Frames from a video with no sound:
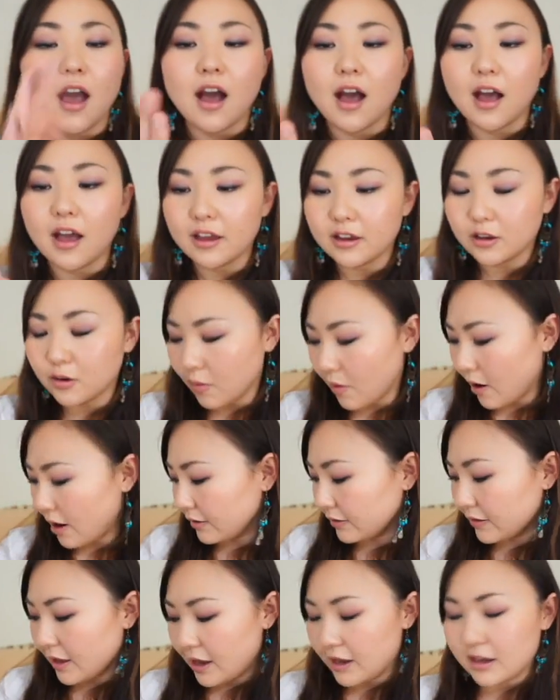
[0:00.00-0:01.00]
I
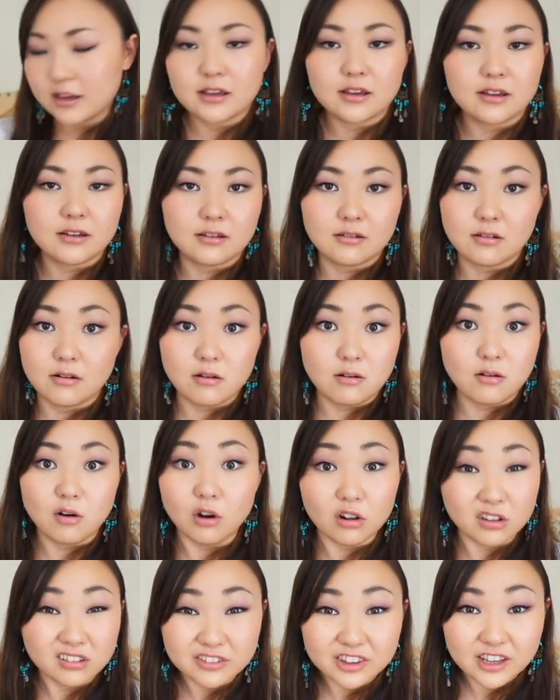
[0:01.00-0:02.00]
quite like
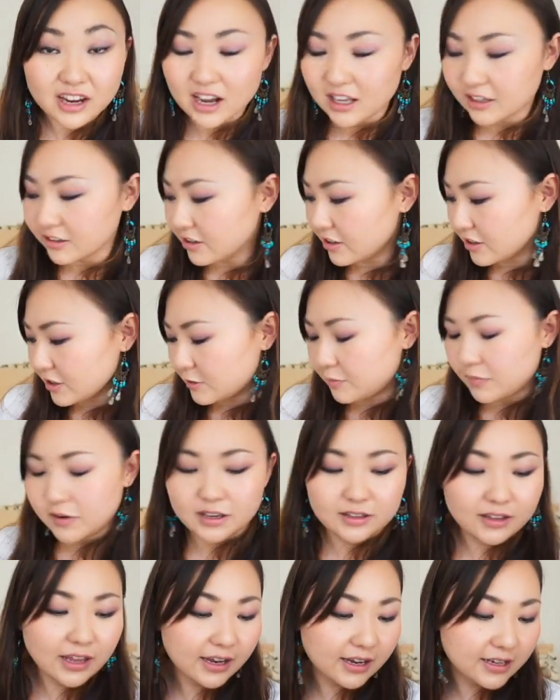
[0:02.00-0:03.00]
all of the colors,
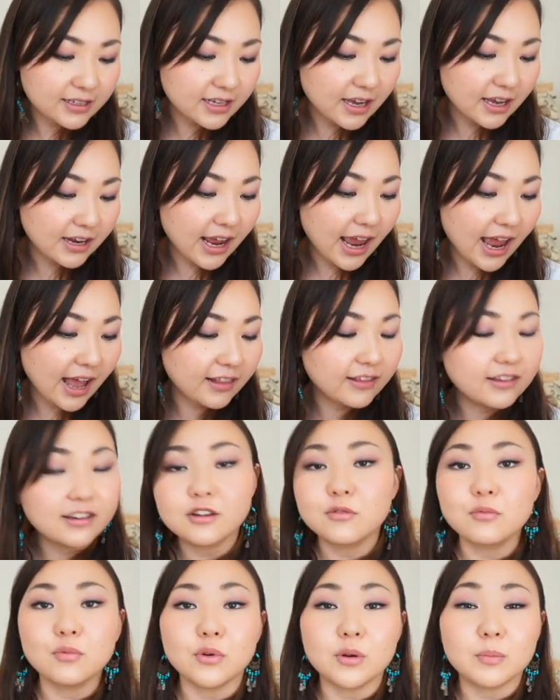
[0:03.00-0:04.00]
but like I said,
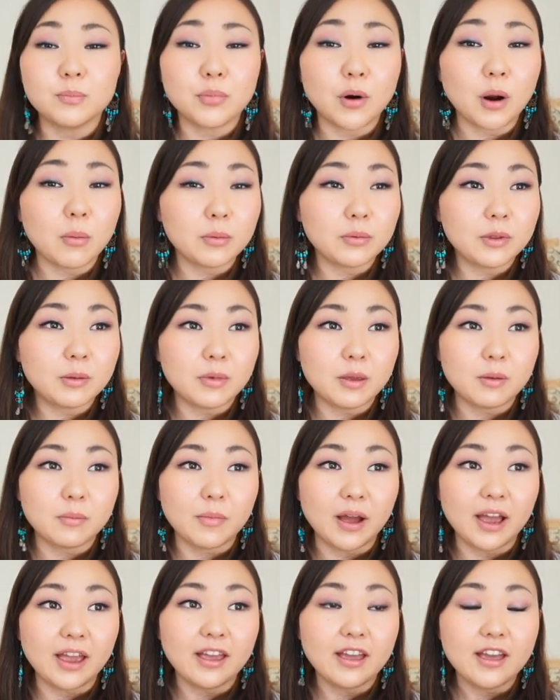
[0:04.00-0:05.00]
Harnn would probably be
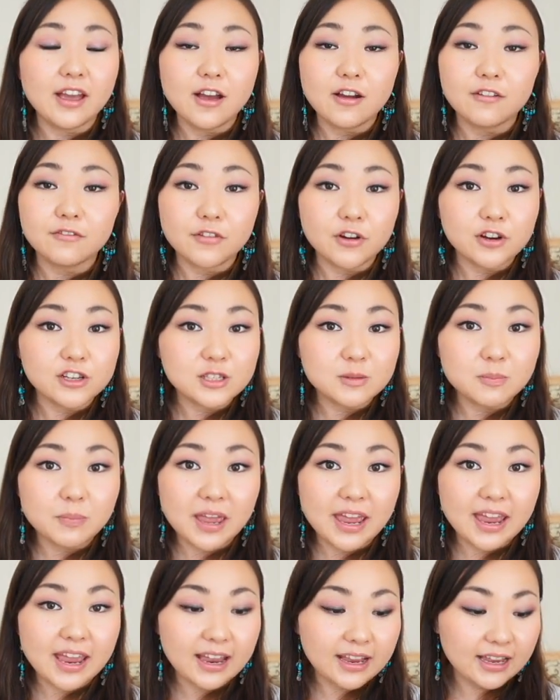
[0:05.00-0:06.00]
my first
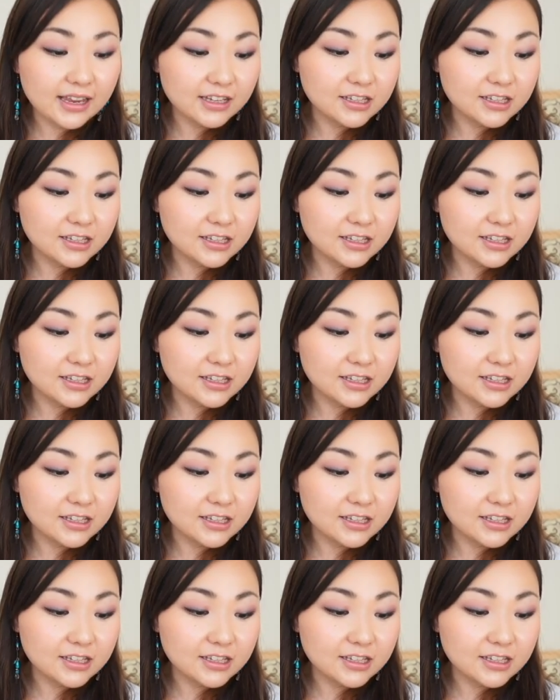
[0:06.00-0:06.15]
pick.